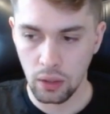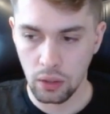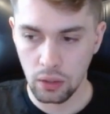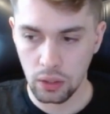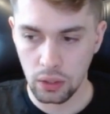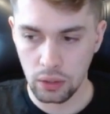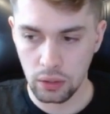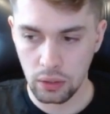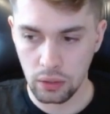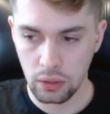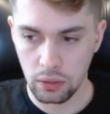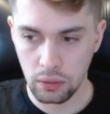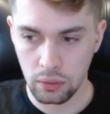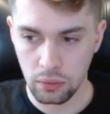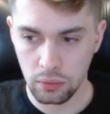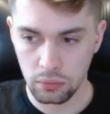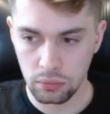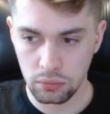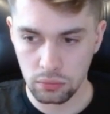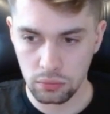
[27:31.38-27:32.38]

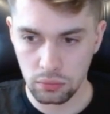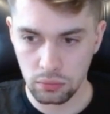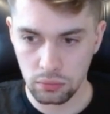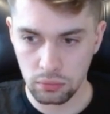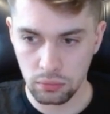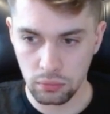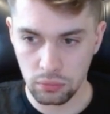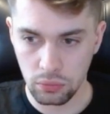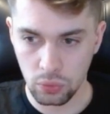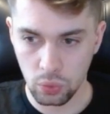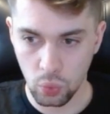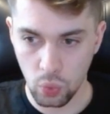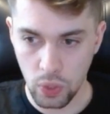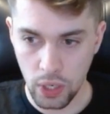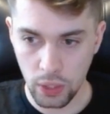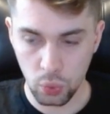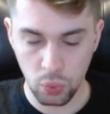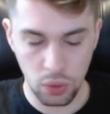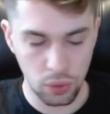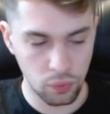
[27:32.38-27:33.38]

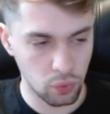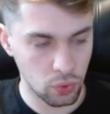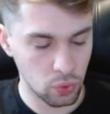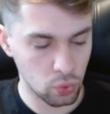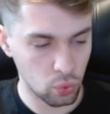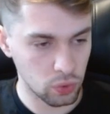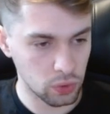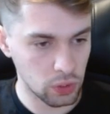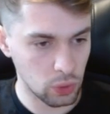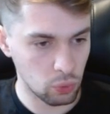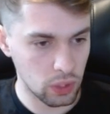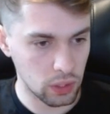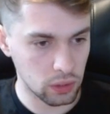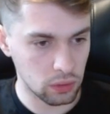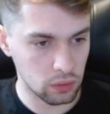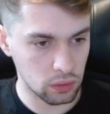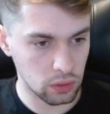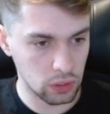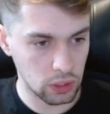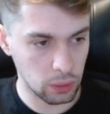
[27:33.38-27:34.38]
White went for rook
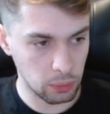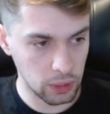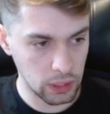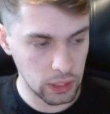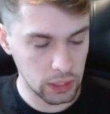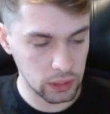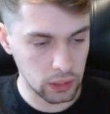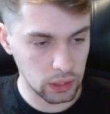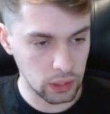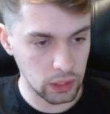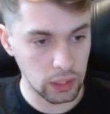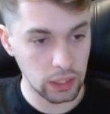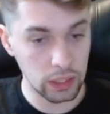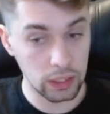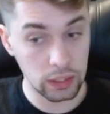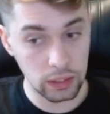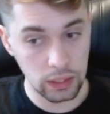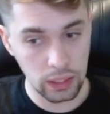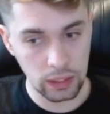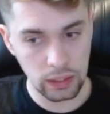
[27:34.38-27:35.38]
d1 immediately,
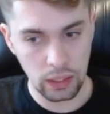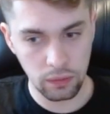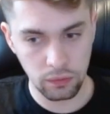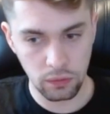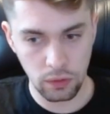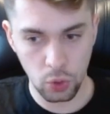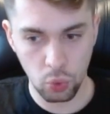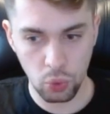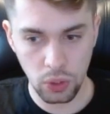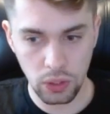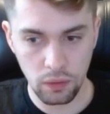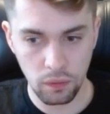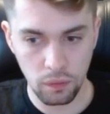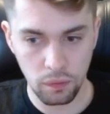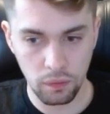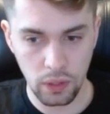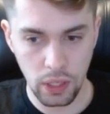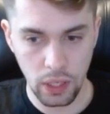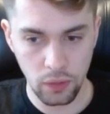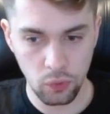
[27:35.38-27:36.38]
and then after queen
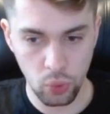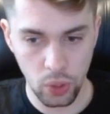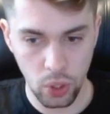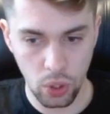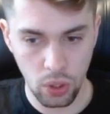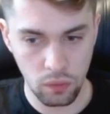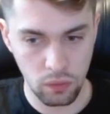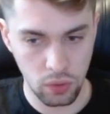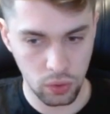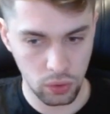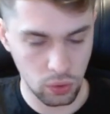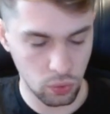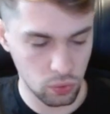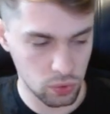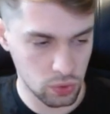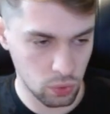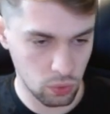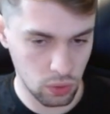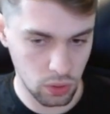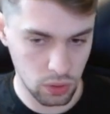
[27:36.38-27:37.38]
f5 we cover those
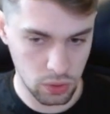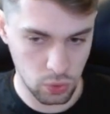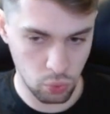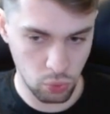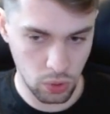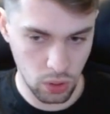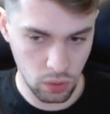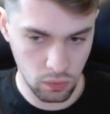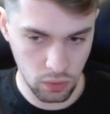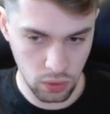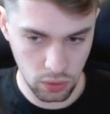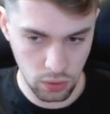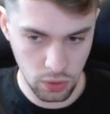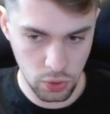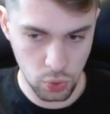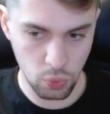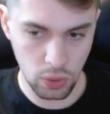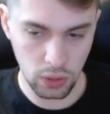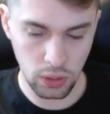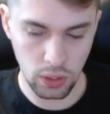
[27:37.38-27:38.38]
squares, we cover
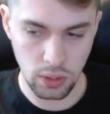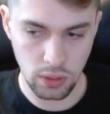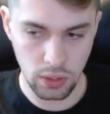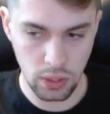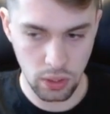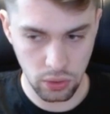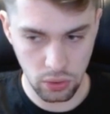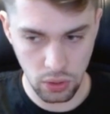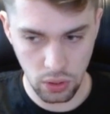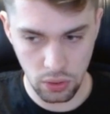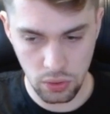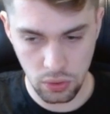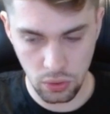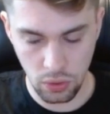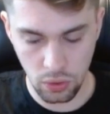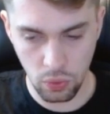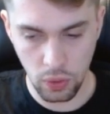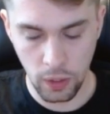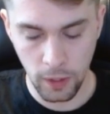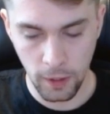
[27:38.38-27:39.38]
this one, etc.
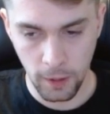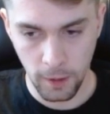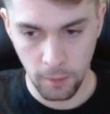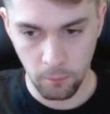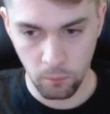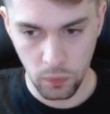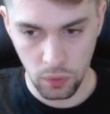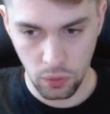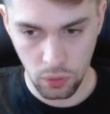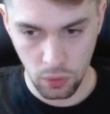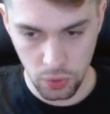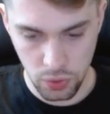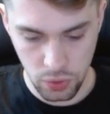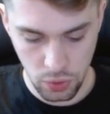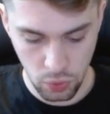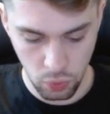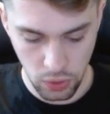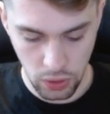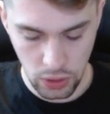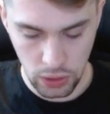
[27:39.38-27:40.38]
So
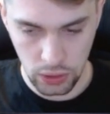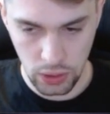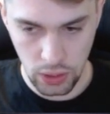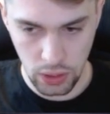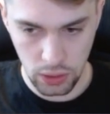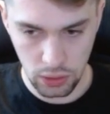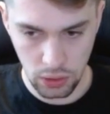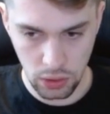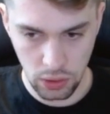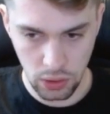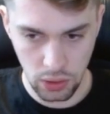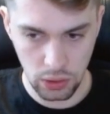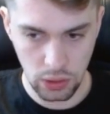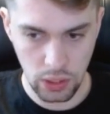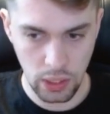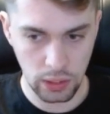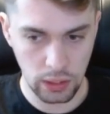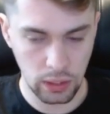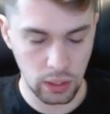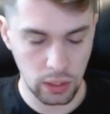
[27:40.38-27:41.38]
also we attack the
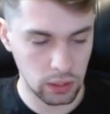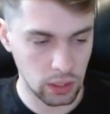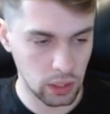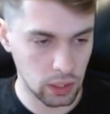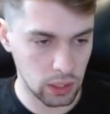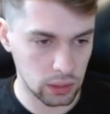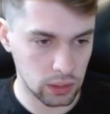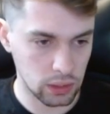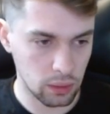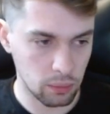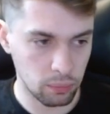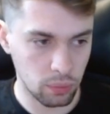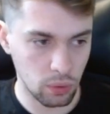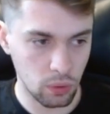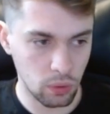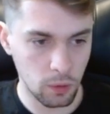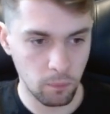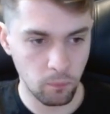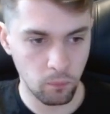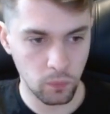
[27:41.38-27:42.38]
knight getting a
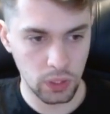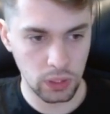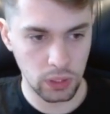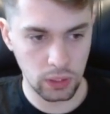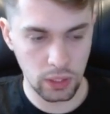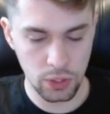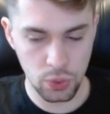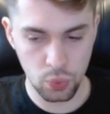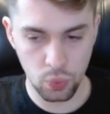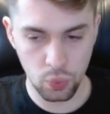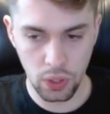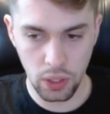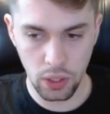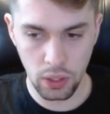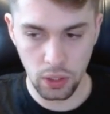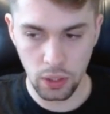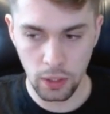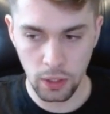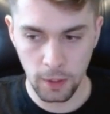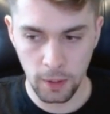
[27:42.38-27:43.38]
tempo, and that's
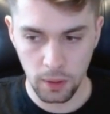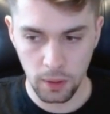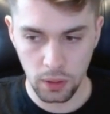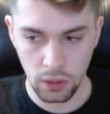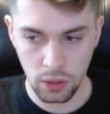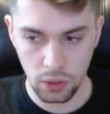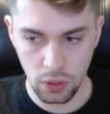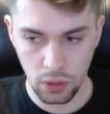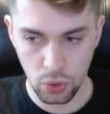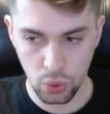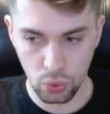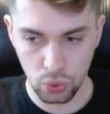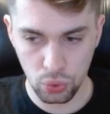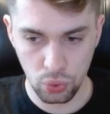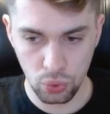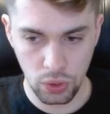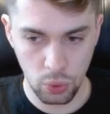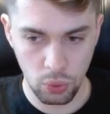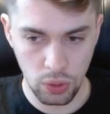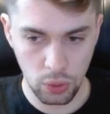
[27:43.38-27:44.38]
why rook
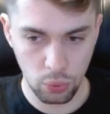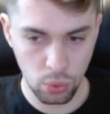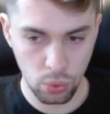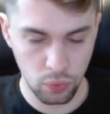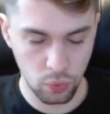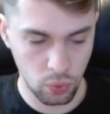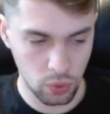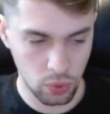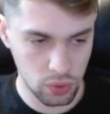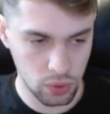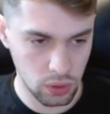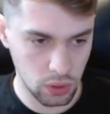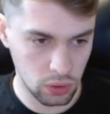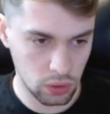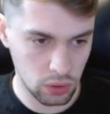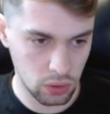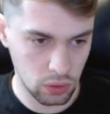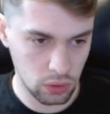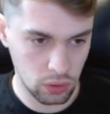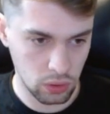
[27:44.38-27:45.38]
to d1 move was
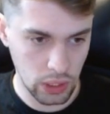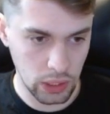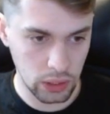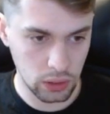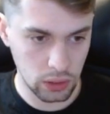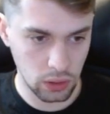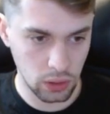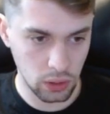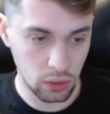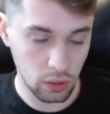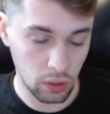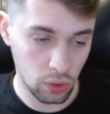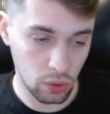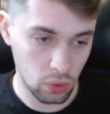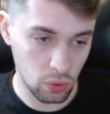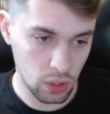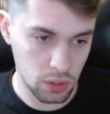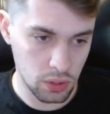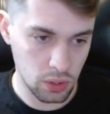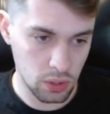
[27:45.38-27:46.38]
in an
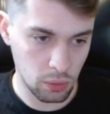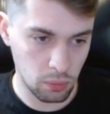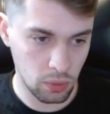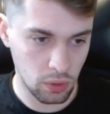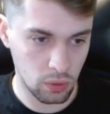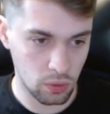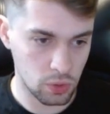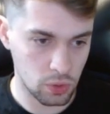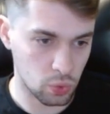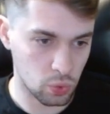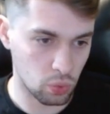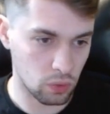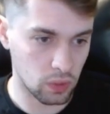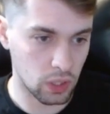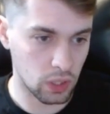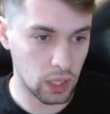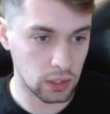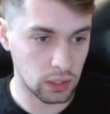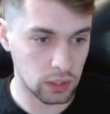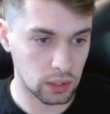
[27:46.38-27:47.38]
inaccuracy, because we've
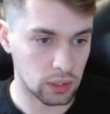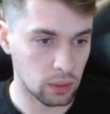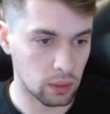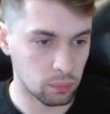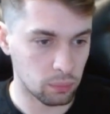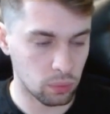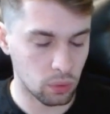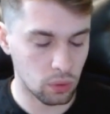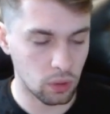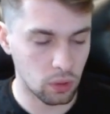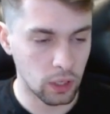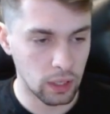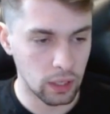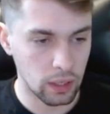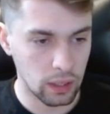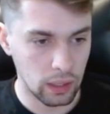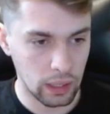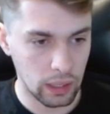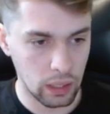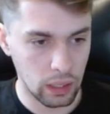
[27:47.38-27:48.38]
gained a tempo
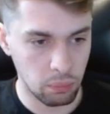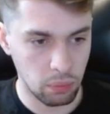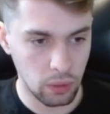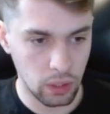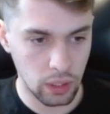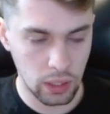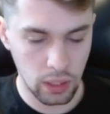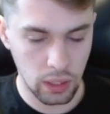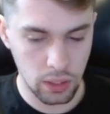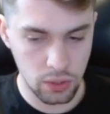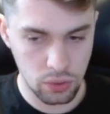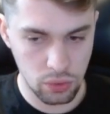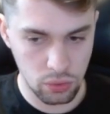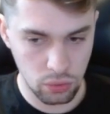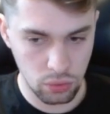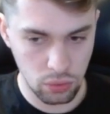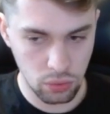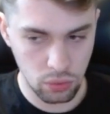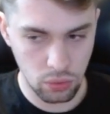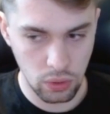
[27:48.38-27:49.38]
helping us
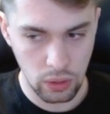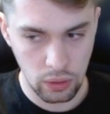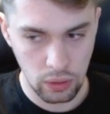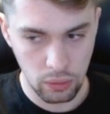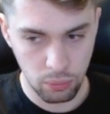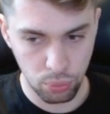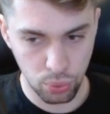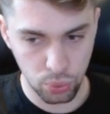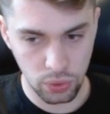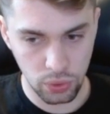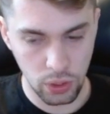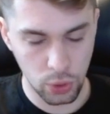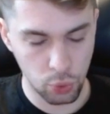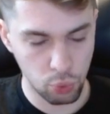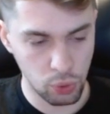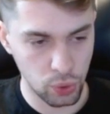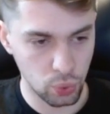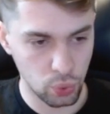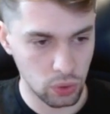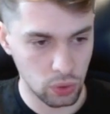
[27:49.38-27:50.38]
to put the
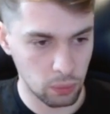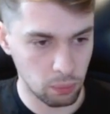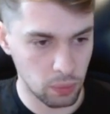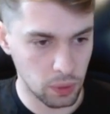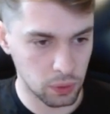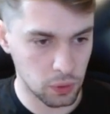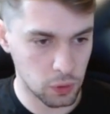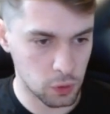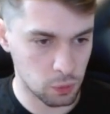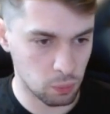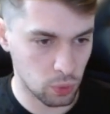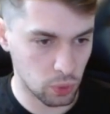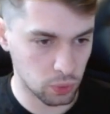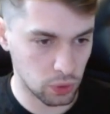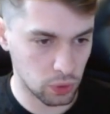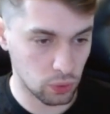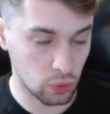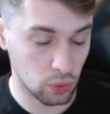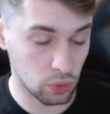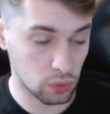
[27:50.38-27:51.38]
queen to a better spot
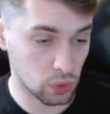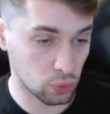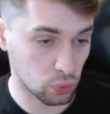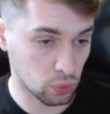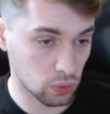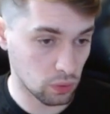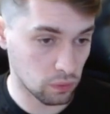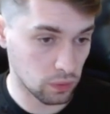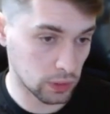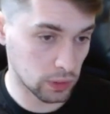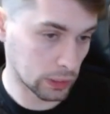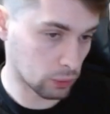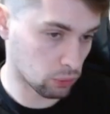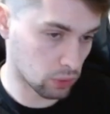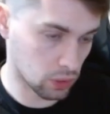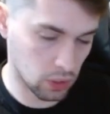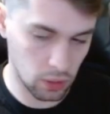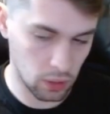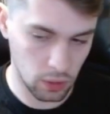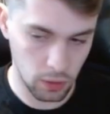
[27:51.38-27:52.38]
in order to defend our
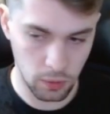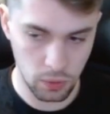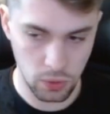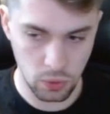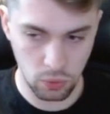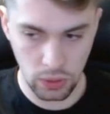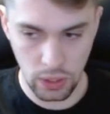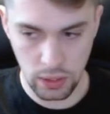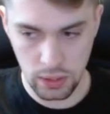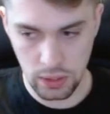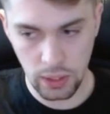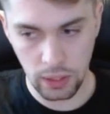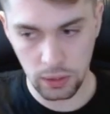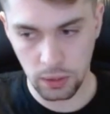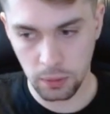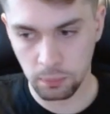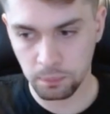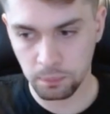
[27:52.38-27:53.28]
king. So that's that.